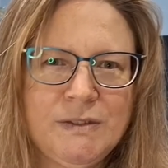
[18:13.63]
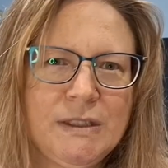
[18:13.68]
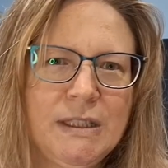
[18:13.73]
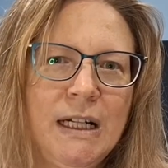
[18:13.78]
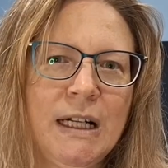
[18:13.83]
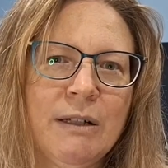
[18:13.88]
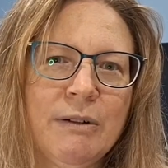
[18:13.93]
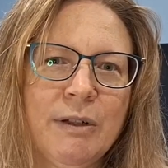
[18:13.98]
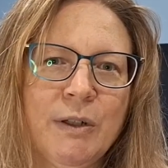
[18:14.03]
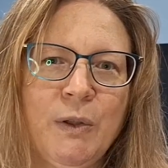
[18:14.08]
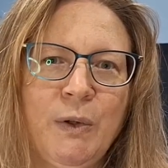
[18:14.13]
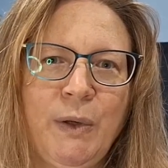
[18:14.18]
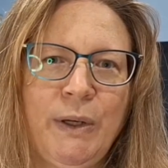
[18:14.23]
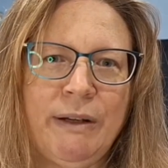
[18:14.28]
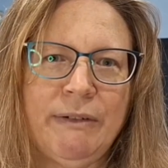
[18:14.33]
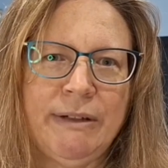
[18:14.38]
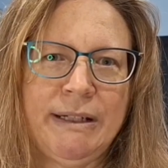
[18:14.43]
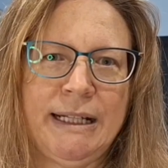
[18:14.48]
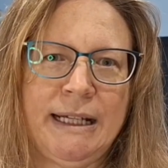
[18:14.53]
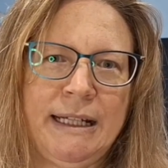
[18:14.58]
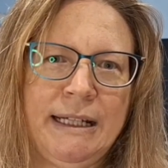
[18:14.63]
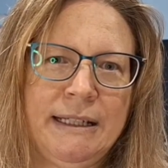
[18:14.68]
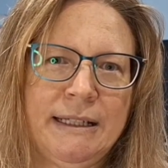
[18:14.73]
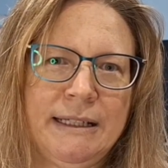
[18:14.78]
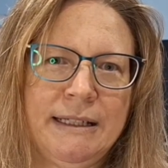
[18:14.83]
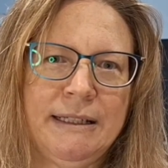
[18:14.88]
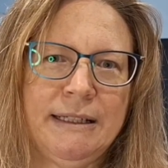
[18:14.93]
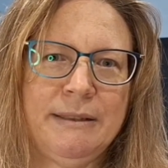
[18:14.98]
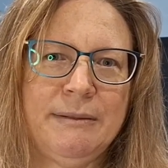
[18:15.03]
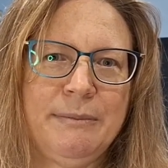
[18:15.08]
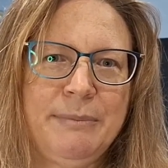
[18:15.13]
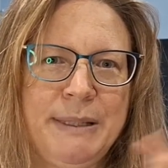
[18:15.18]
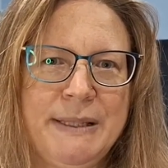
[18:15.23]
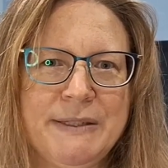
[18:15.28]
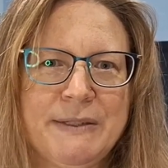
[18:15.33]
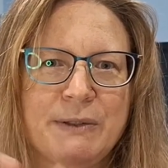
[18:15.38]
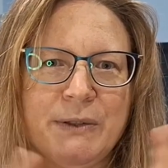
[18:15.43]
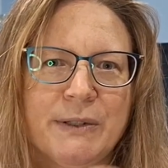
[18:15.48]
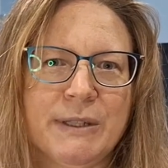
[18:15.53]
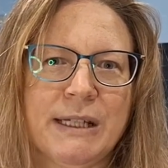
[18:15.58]
like record every day and
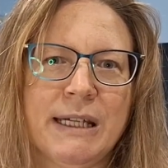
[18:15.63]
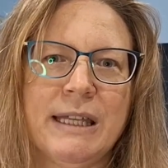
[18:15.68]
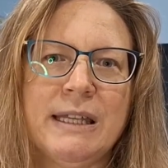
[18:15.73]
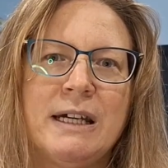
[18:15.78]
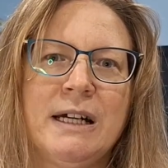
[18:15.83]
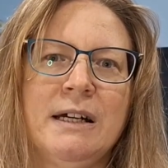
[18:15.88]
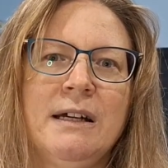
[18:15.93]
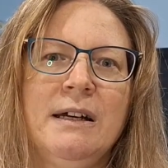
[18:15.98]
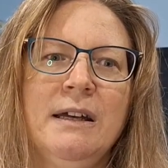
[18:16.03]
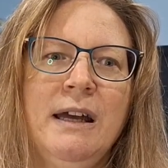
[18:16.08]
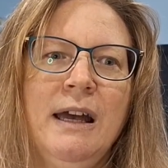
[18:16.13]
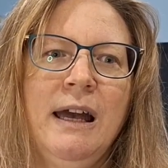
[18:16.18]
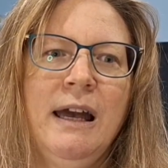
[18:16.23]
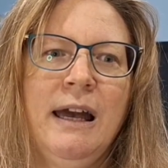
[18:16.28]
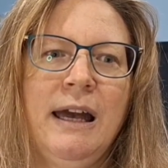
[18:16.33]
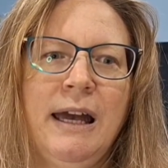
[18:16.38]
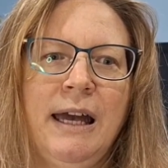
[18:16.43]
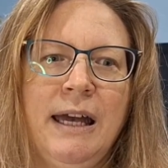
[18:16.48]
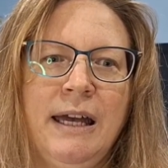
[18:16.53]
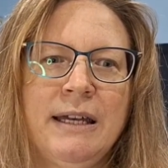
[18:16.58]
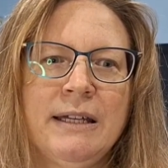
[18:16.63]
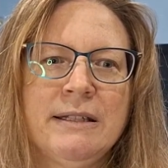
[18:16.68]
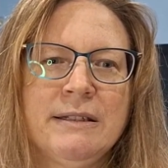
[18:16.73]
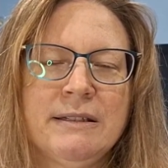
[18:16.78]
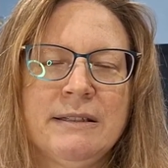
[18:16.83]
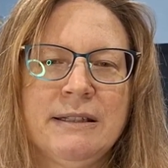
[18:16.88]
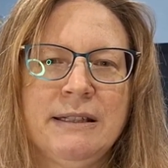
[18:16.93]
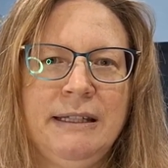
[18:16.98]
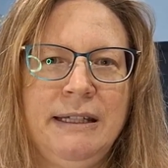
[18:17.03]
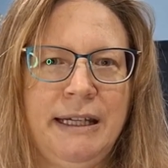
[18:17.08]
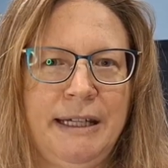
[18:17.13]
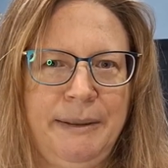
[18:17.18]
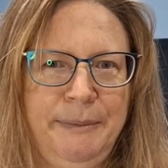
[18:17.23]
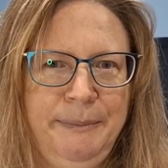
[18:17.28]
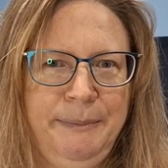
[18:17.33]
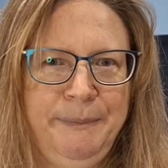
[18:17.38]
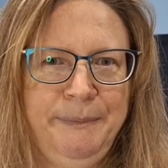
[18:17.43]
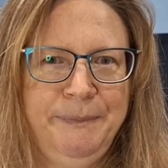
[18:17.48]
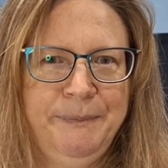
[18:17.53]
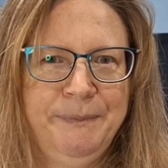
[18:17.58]
piece it all together. And yeah,
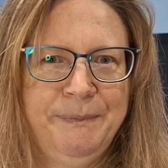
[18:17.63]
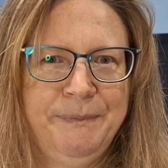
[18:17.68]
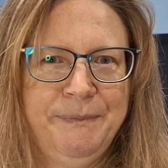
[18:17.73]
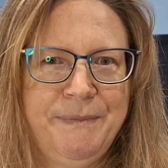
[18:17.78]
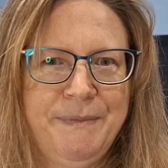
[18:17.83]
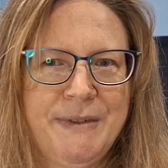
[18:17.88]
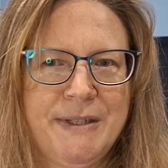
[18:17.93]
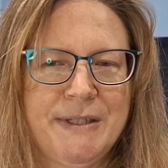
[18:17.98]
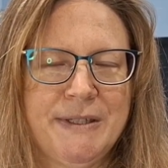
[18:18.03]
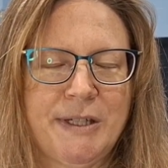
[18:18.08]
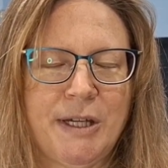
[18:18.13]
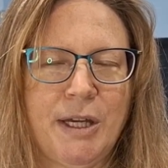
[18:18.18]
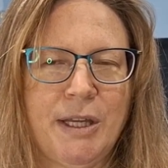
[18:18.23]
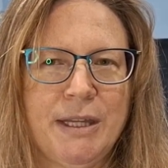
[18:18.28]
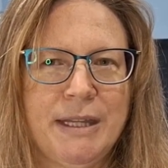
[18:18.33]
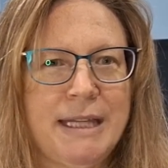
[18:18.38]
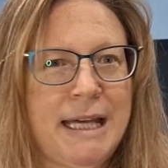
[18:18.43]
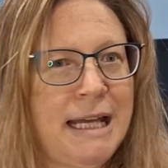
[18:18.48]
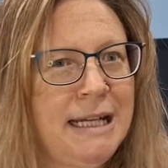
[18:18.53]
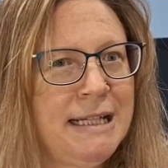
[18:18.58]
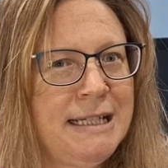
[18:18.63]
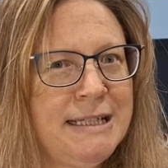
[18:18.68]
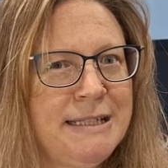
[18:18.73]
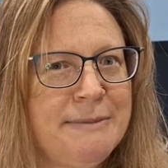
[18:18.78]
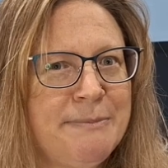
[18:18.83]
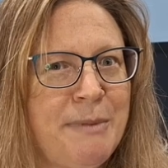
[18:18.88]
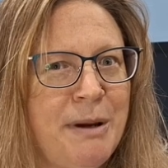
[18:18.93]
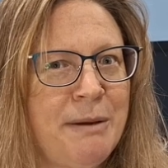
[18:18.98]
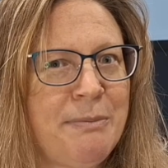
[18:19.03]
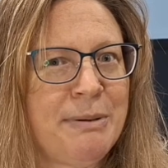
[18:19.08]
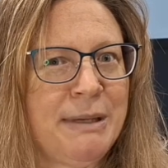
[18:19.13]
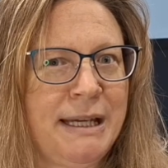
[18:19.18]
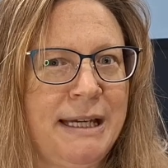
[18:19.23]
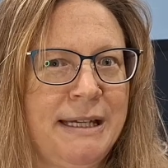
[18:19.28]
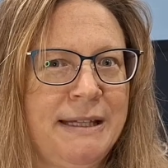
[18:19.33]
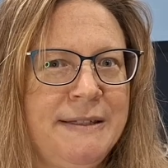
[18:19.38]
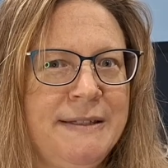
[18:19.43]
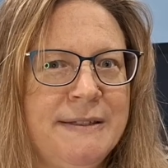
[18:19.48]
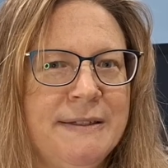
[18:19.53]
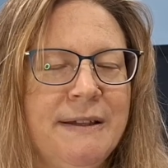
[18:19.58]
so that is my
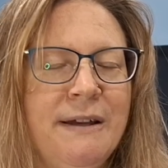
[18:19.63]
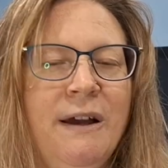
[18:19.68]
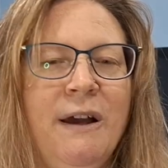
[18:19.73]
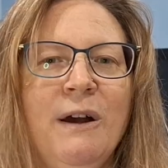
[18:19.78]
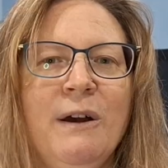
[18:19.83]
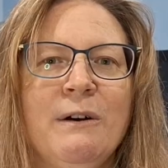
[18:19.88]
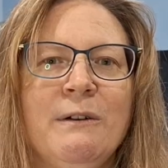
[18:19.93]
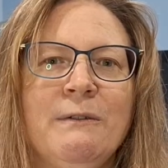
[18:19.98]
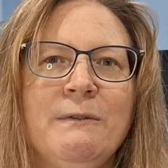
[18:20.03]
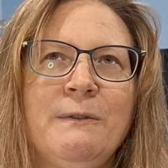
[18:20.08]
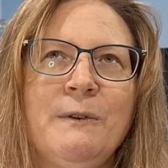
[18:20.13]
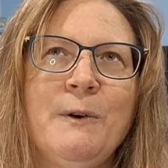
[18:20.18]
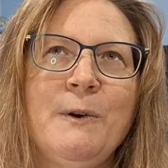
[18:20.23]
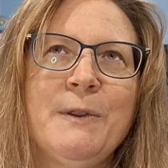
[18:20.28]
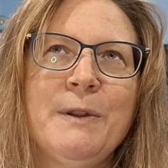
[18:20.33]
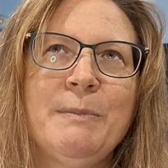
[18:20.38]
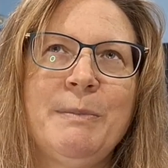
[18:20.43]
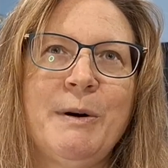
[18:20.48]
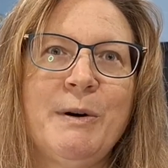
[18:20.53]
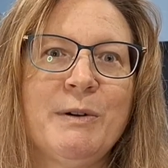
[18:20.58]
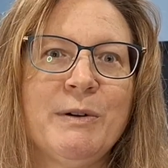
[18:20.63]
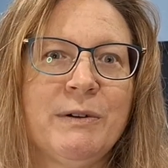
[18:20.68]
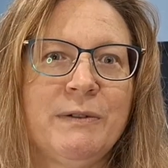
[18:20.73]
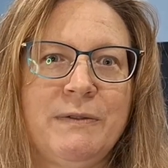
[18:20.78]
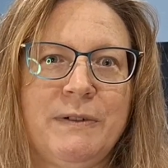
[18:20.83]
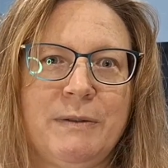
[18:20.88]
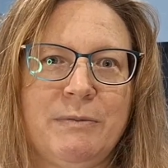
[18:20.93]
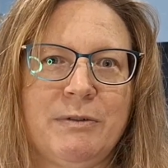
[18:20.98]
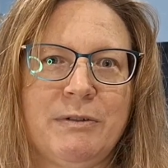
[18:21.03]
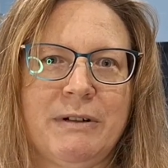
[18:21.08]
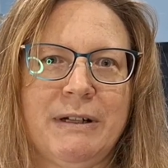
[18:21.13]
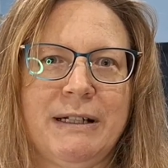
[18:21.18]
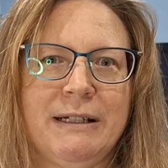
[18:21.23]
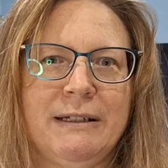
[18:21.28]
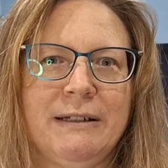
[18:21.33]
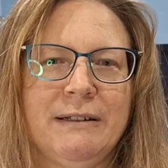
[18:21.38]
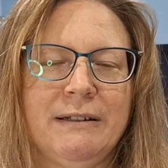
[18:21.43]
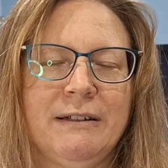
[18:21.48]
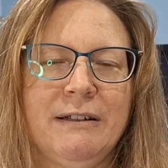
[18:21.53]
plans for the bulk of February.